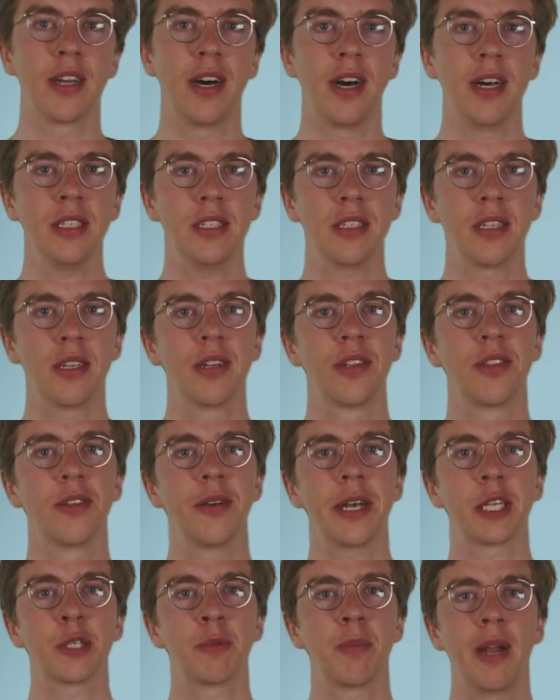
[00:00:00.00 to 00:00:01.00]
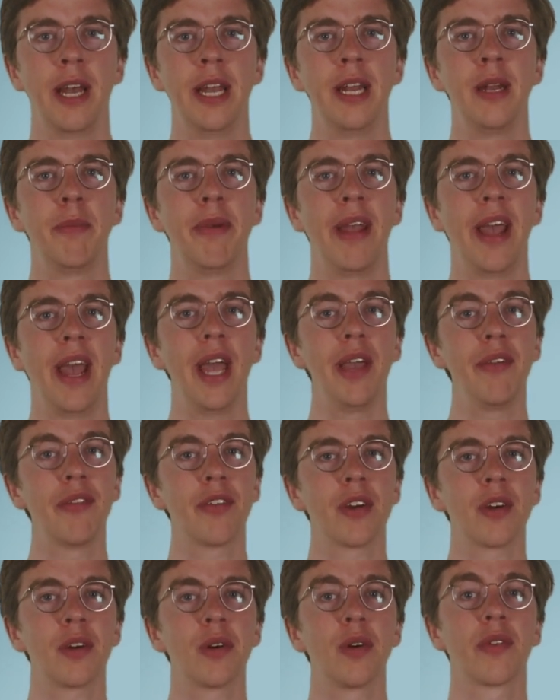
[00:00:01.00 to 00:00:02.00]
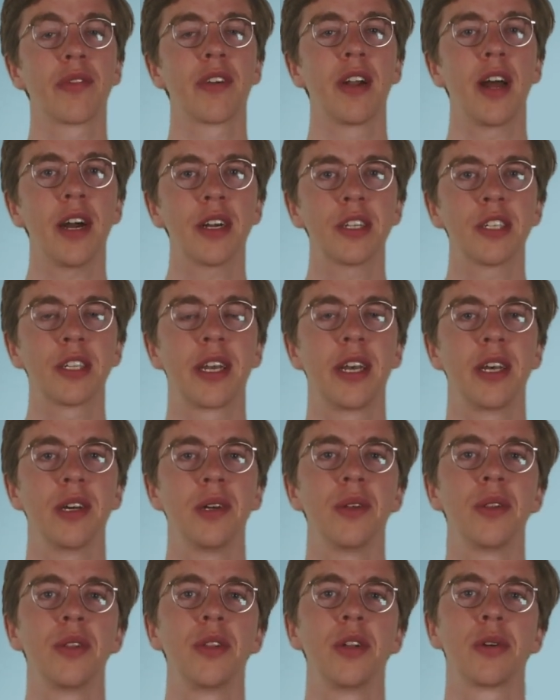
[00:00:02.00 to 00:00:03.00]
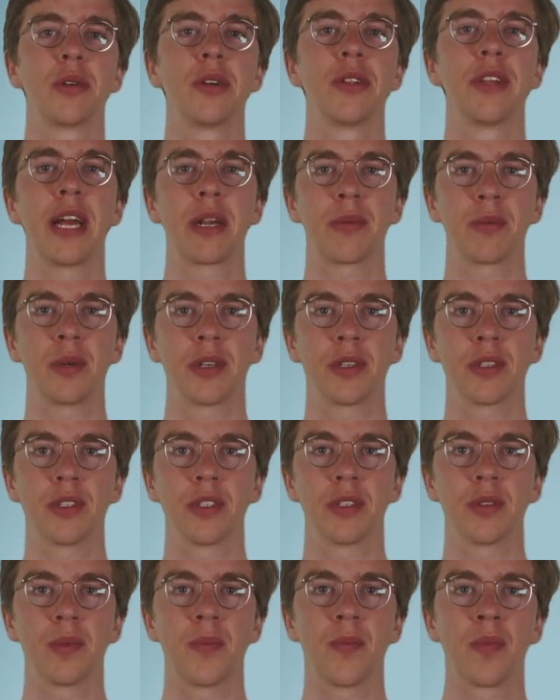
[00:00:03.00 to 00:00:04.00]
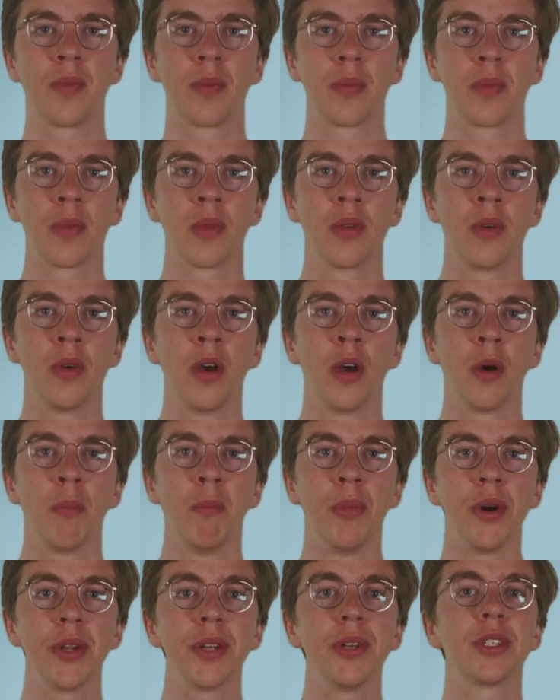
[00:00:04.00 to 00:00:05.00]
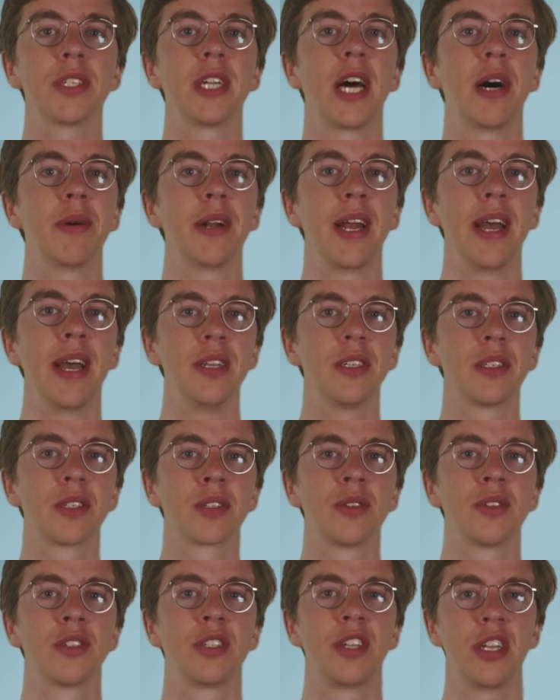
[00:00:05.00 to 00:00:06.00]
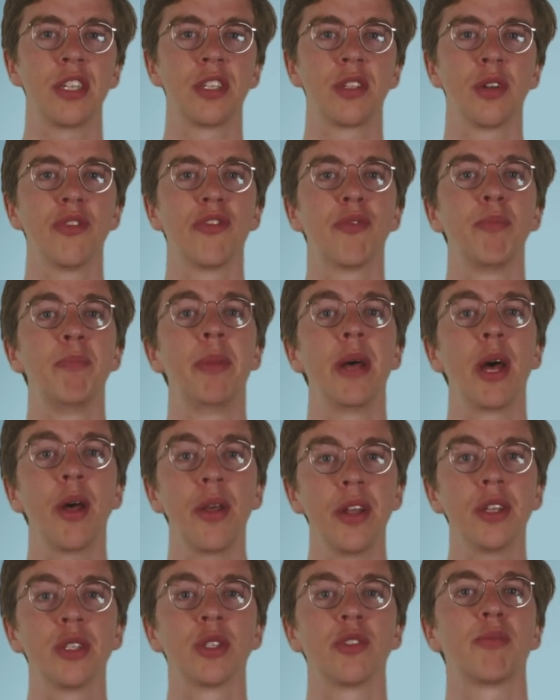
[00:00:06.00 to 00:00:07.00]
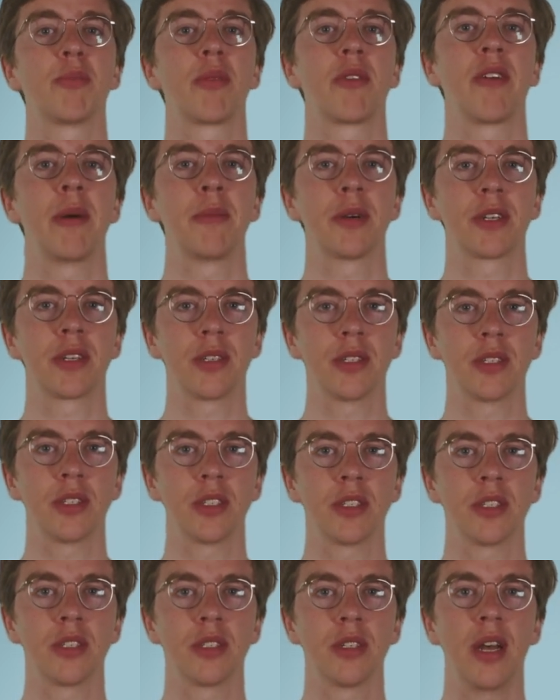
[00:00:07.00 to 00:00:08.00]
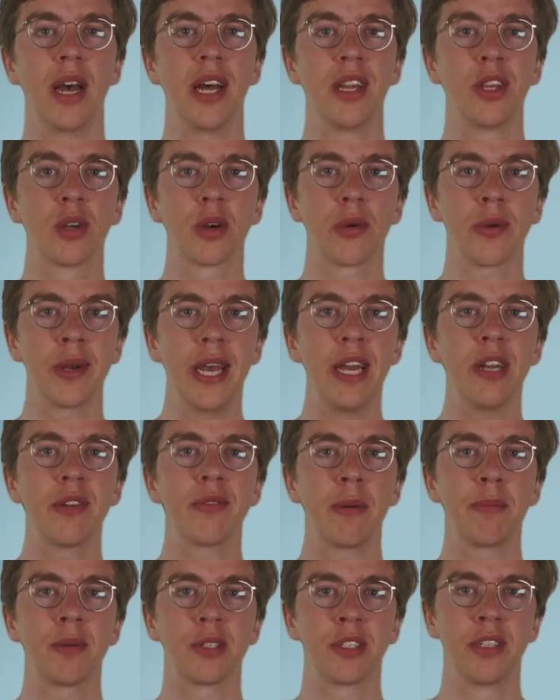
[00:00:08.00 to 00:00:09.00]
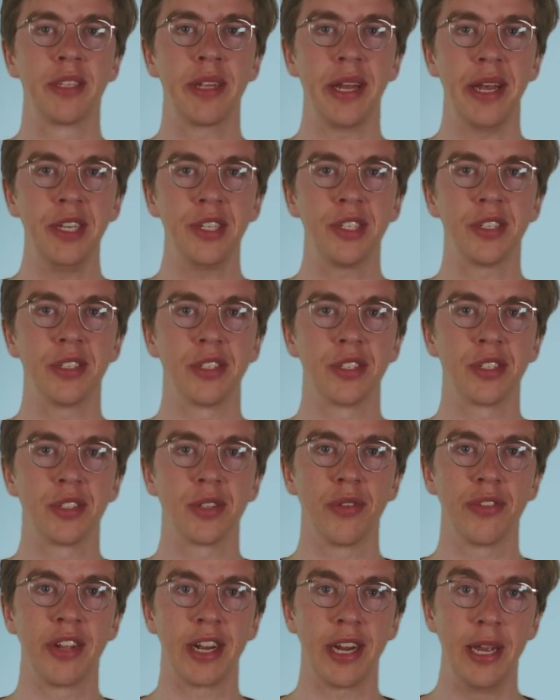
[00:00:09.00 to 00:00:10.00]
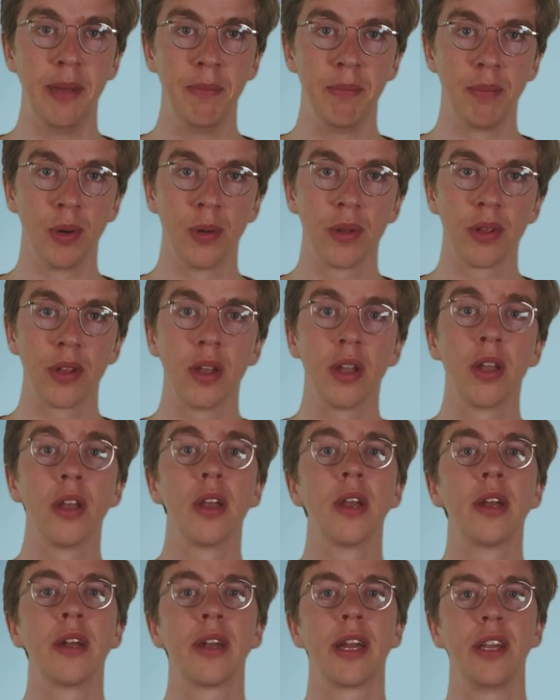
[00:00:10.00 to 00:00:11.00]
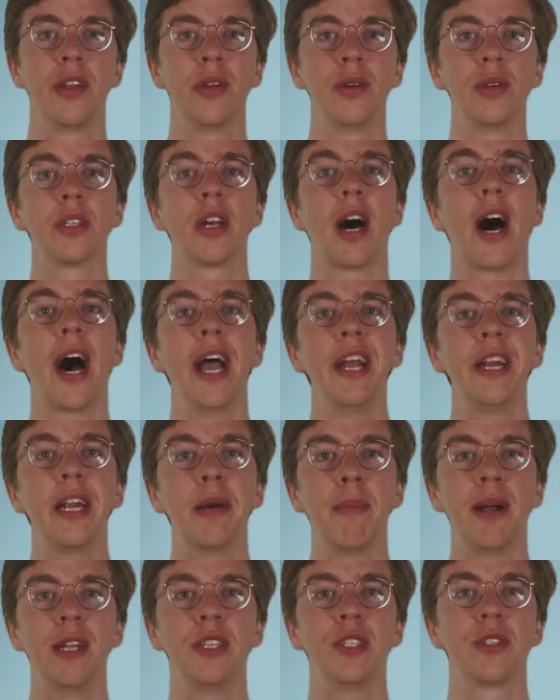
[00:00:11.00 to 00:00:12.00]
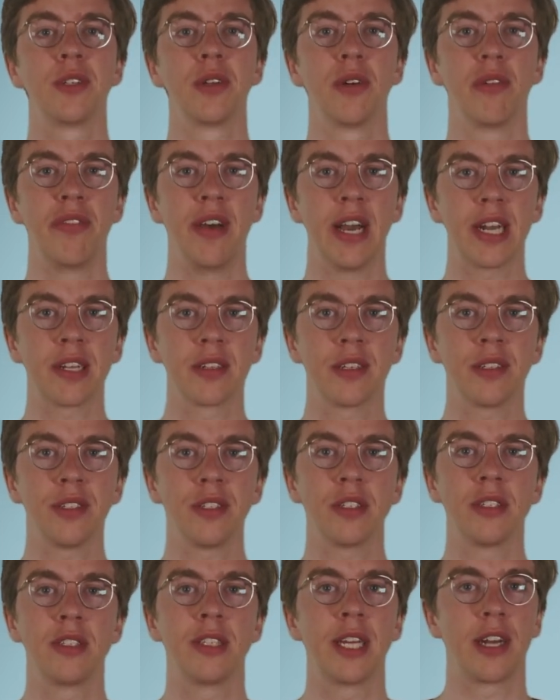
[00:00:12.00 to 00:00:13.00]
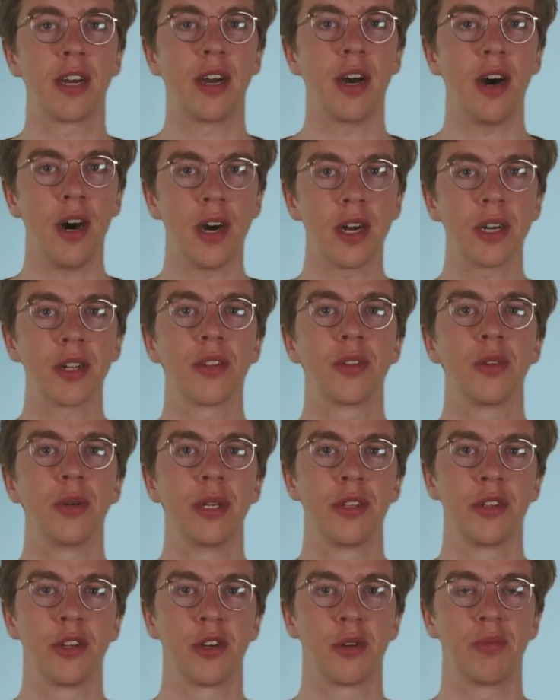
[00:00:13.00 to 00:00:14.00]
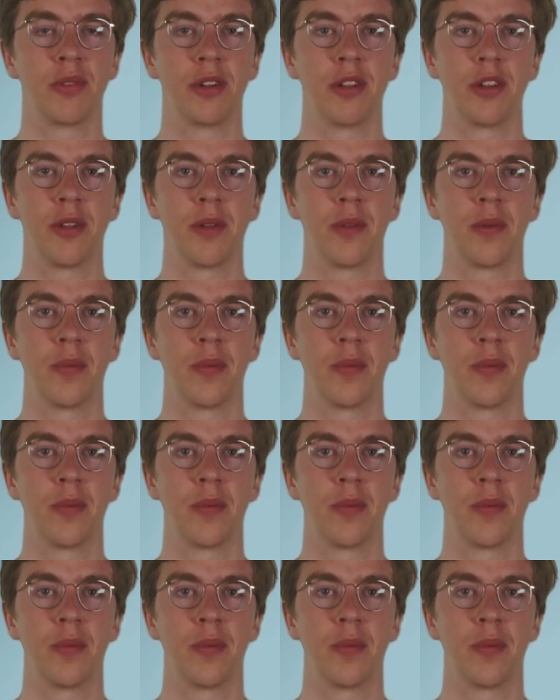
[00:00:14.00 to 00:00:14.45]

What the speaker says: task to explain the behavior of large-scale neural networks. Models nowadays consist of billions of parameters, and to create representations of their input, they use high-dimensional vectors that are hard to interpret.